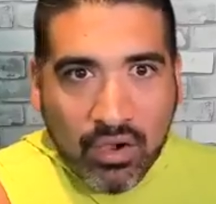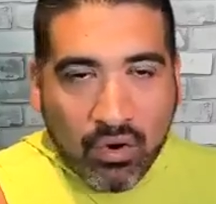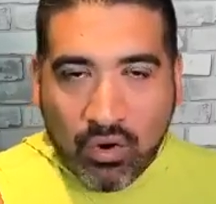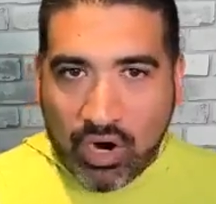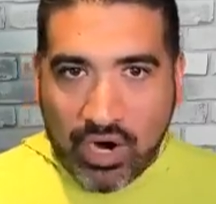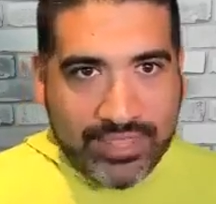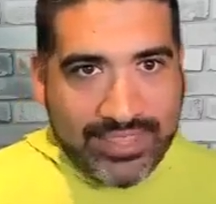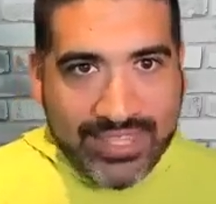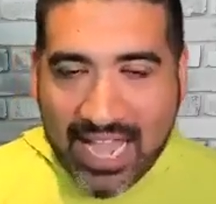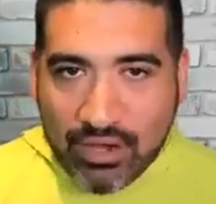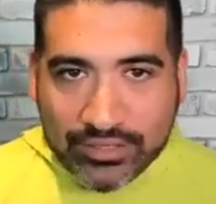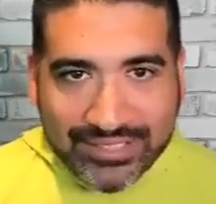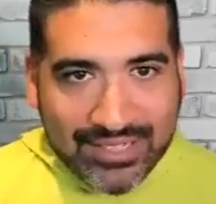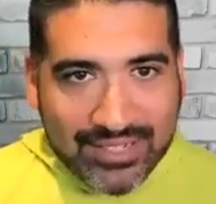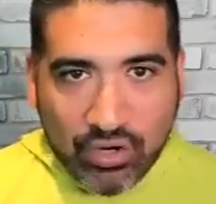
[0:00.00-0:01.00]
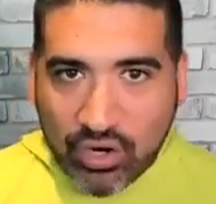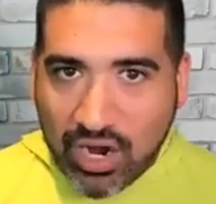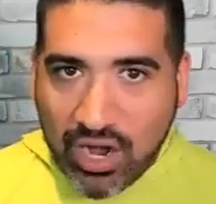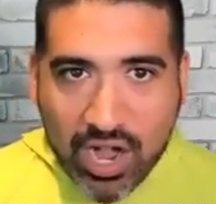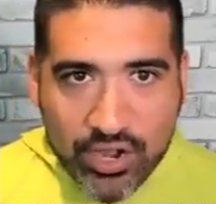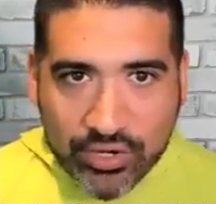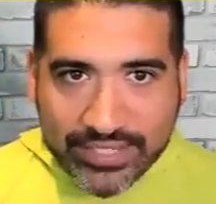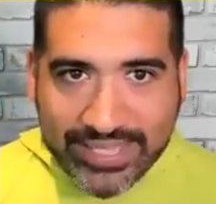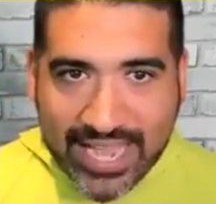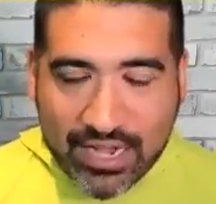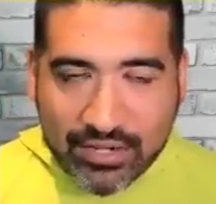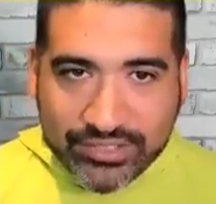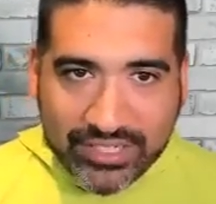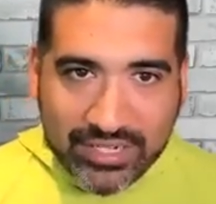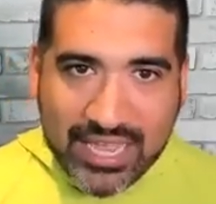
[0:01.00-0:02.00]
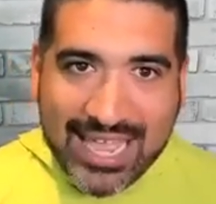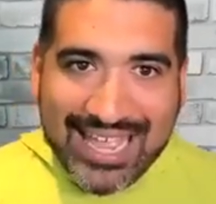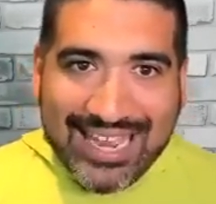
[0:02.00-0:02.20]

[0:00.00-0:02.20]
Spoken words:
or 1,000 or 100,000,